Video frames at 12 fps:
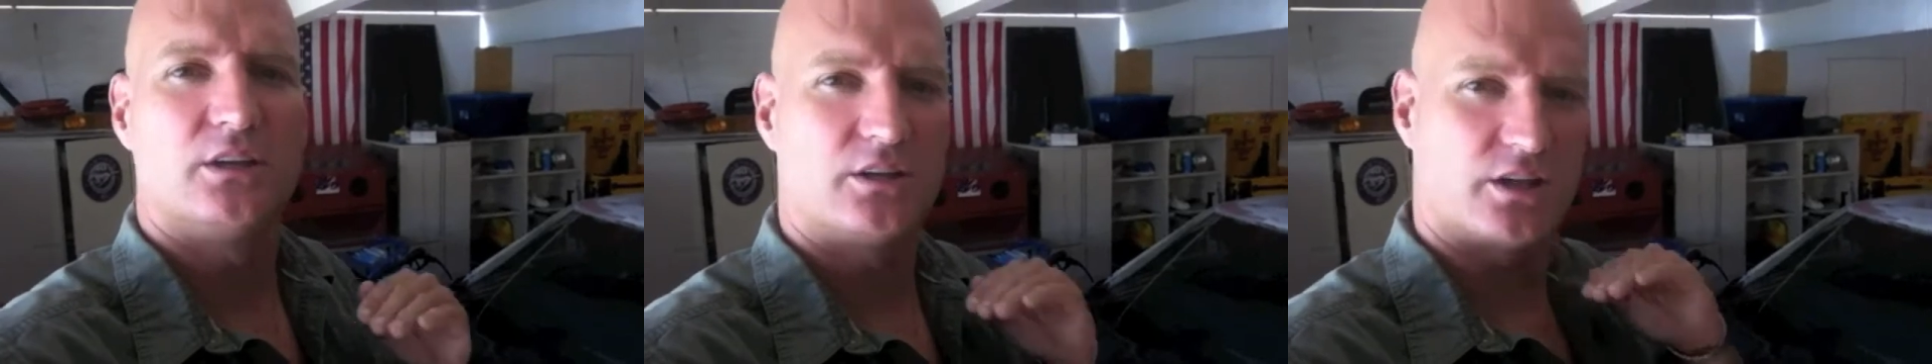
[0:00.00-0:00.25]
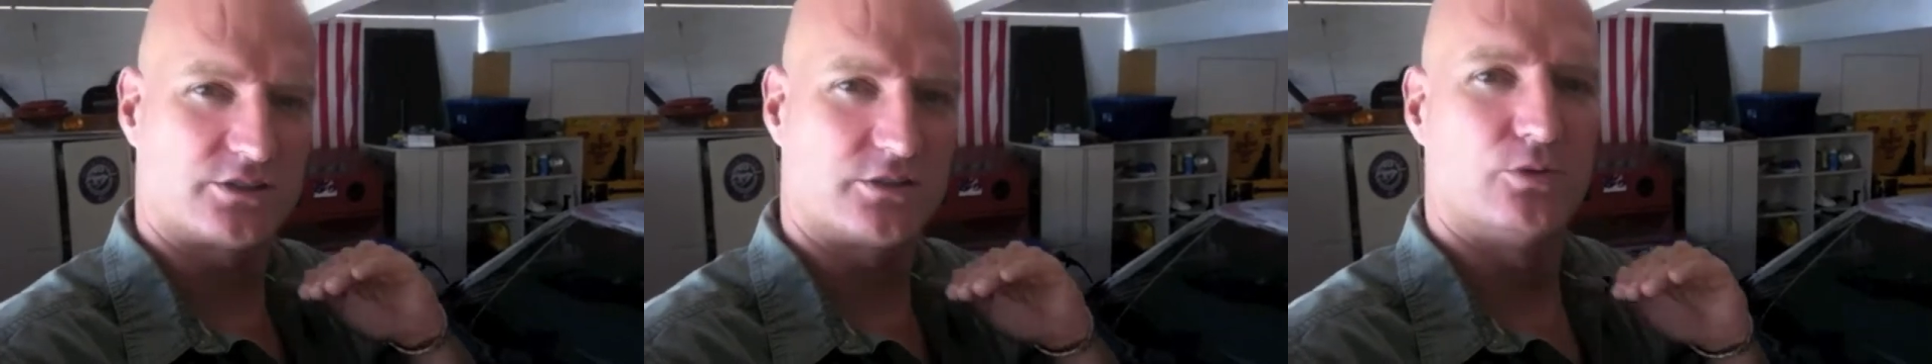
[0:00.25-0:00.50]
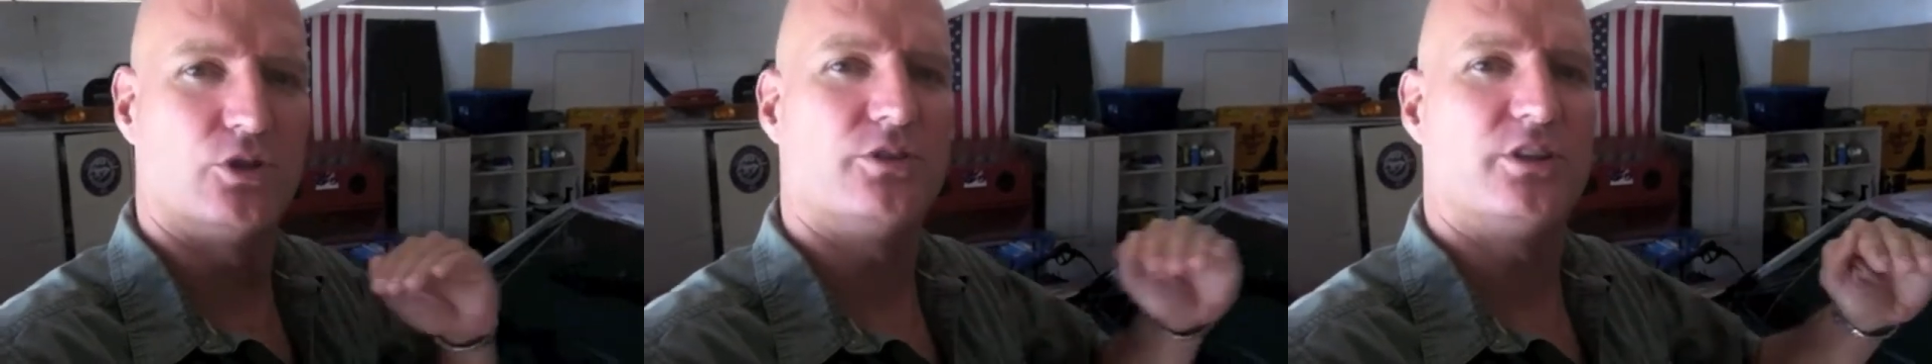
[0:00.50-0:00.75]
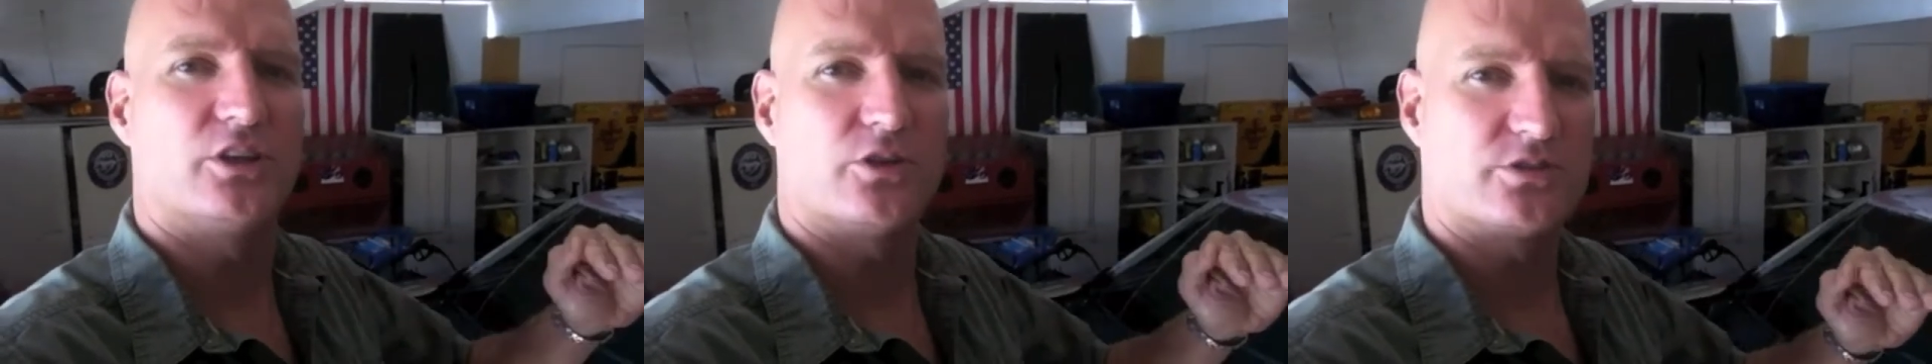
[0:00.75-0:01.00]
custom
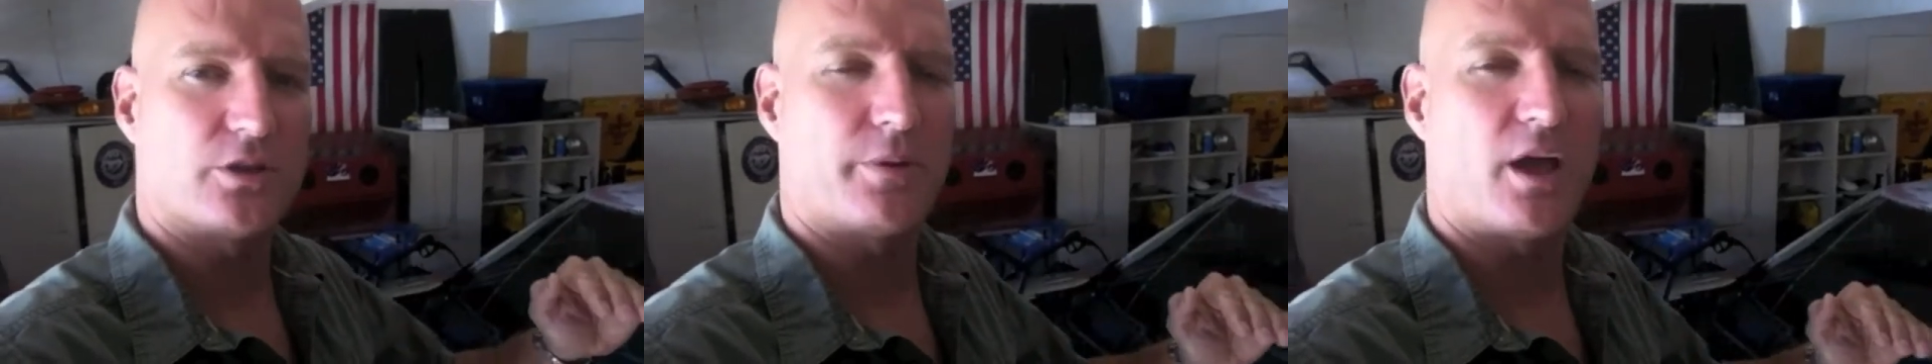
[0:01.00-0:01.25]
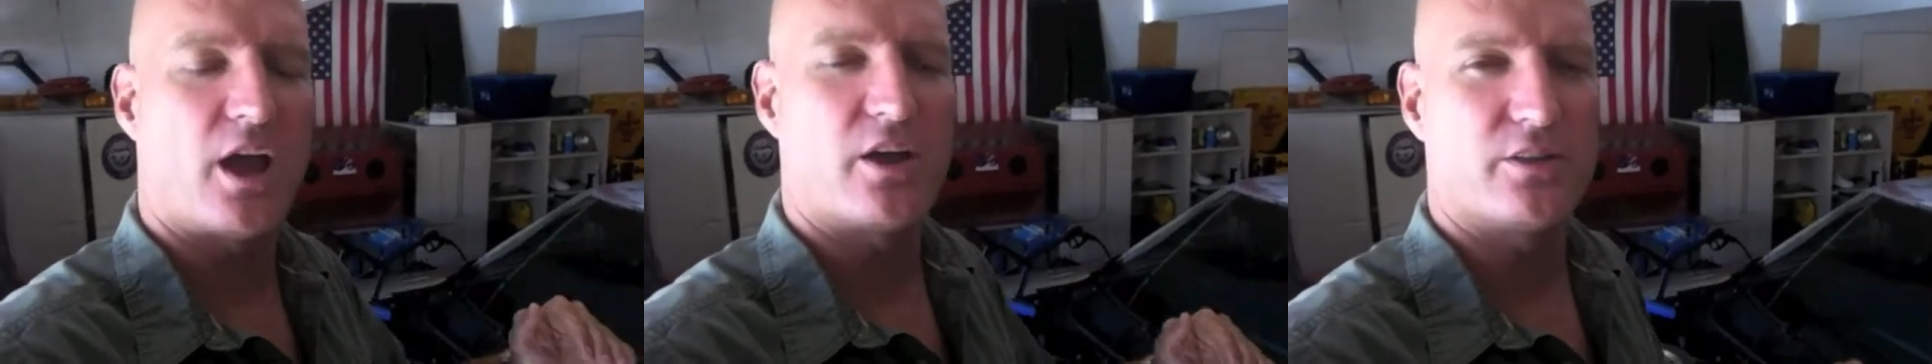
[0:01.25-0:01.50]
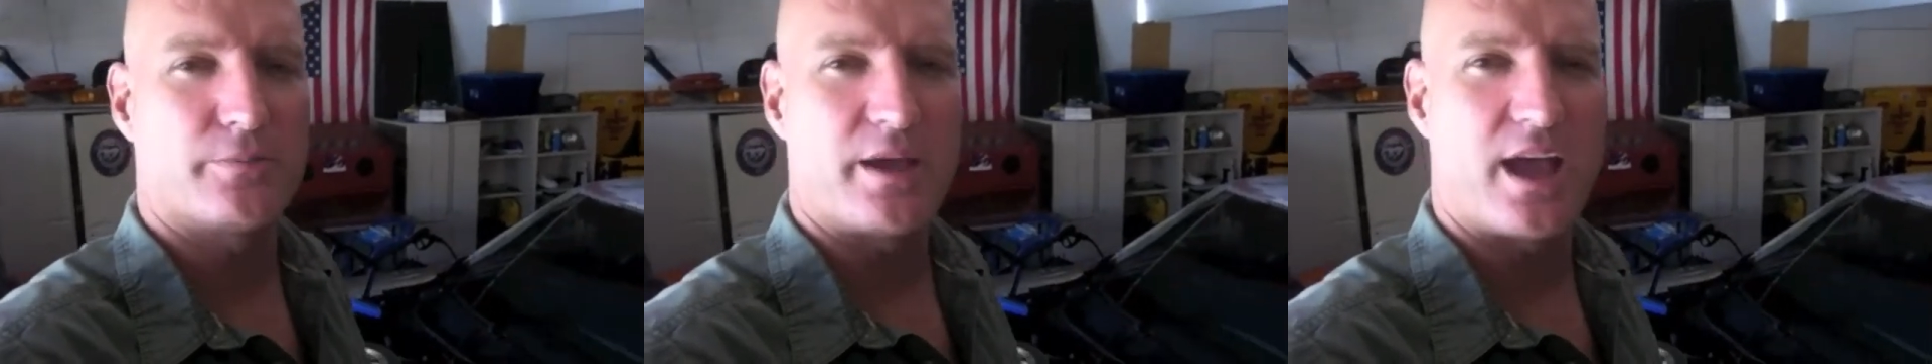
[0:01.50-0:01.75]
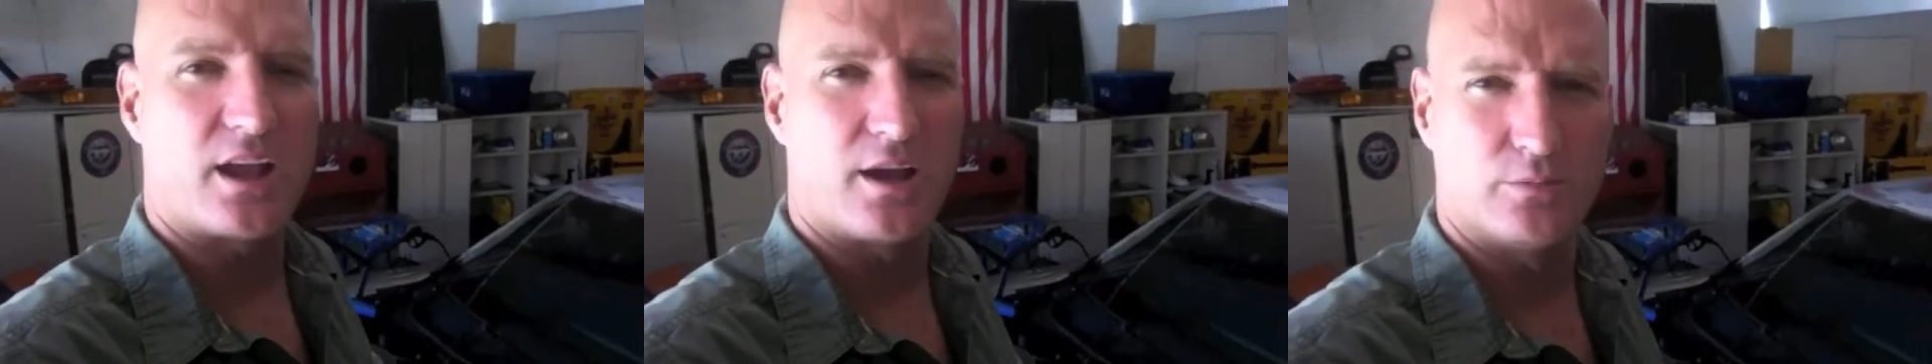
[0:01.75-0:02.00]
hood that goes up higher in the back.